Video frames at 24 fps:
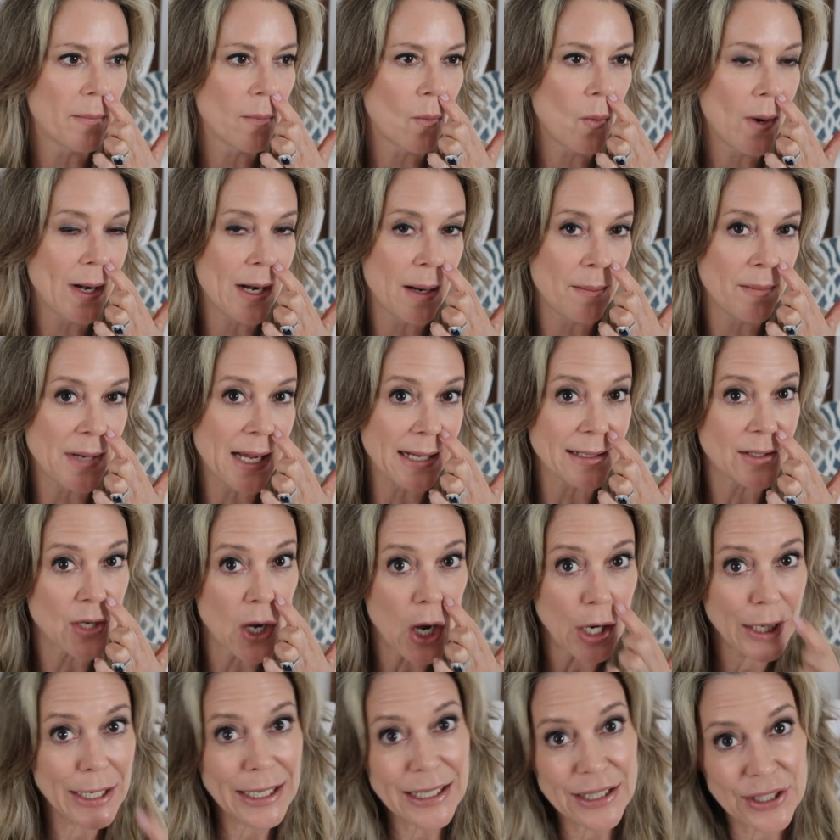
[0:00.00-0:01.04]
When I'm not
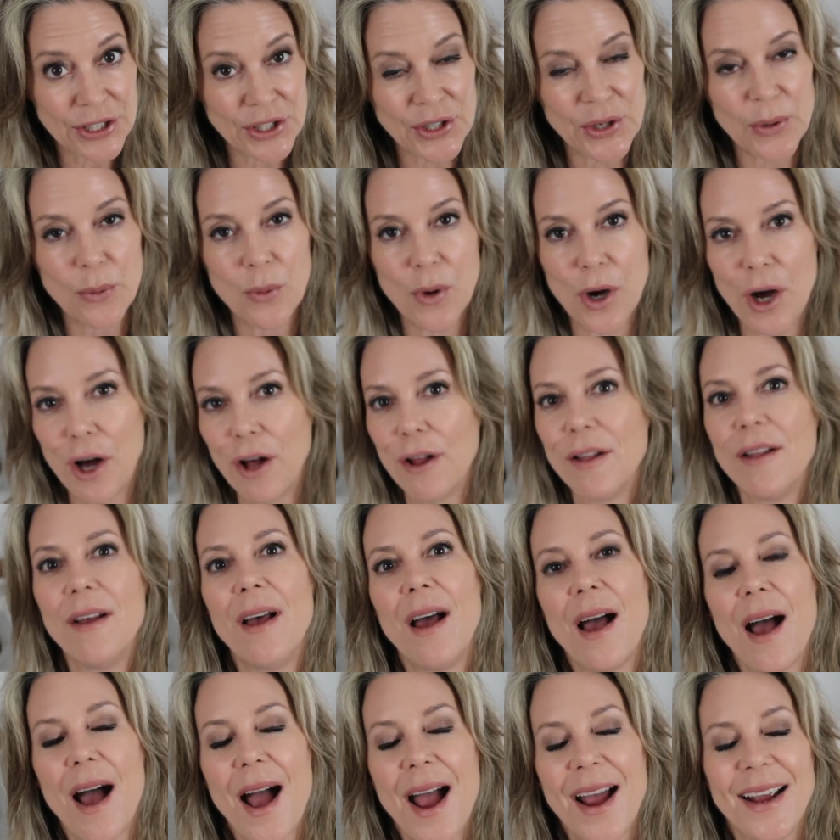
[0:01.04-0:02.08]
talking to you all,
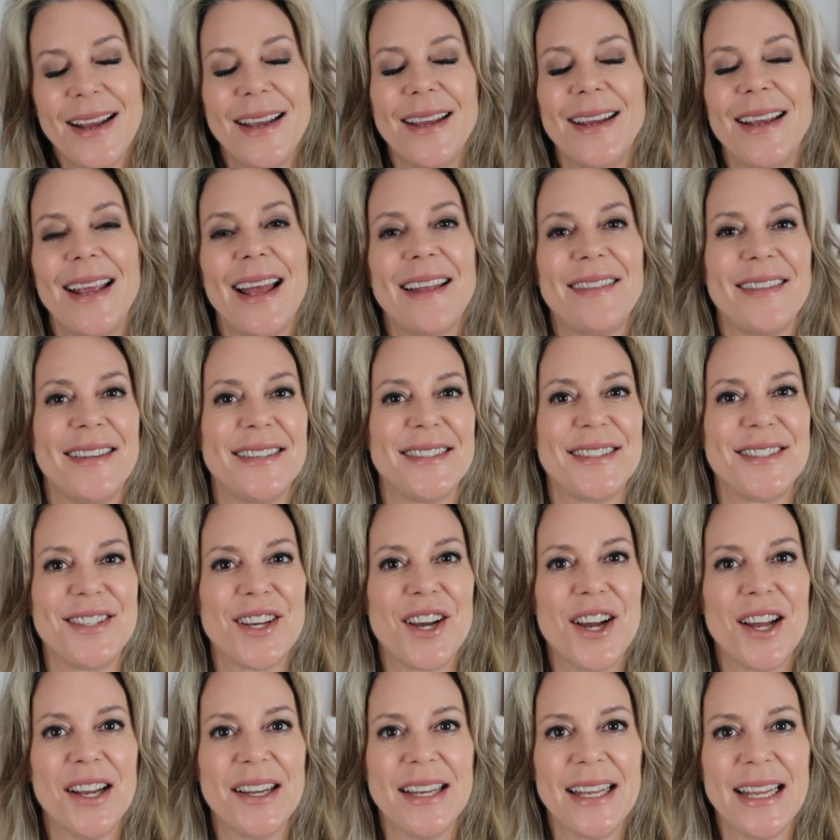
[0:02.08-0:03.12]
I can get this
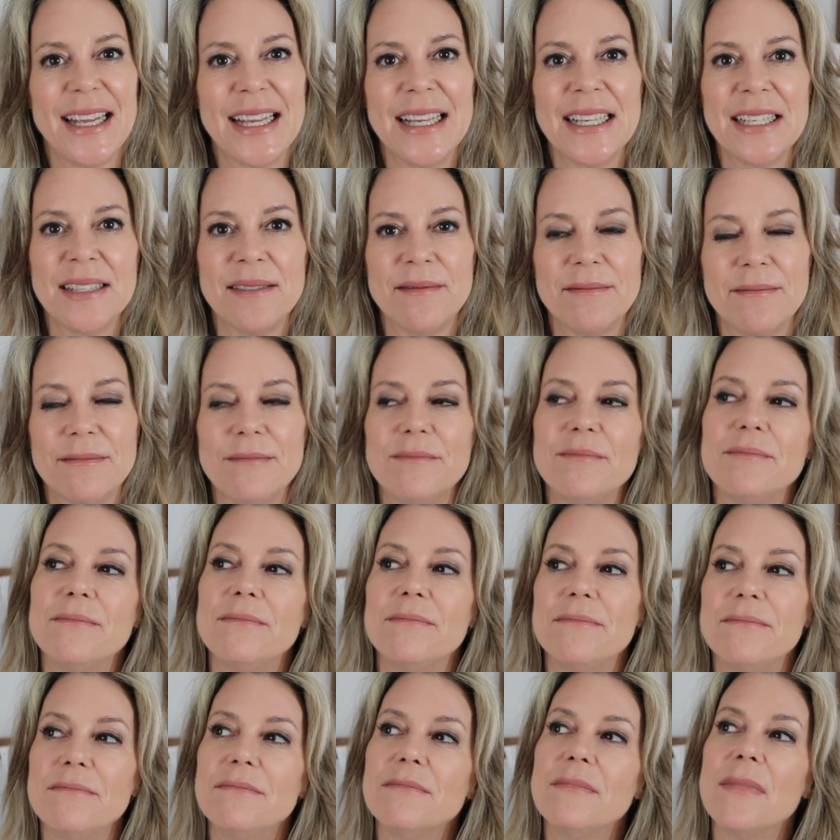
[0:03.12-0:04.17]
done in,
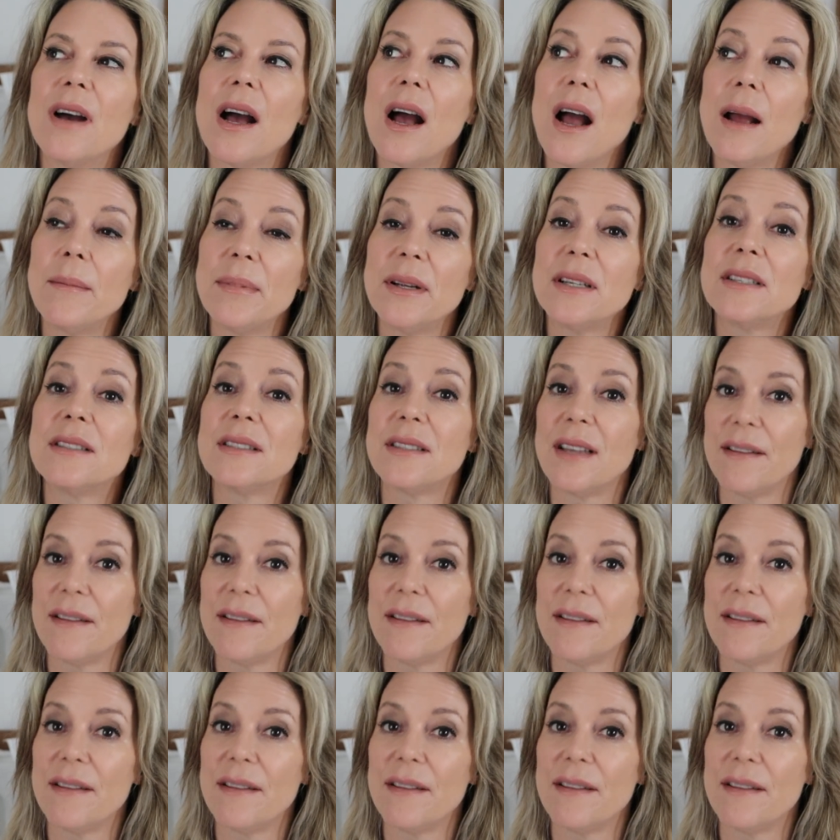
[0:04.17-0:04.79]
I'm gonna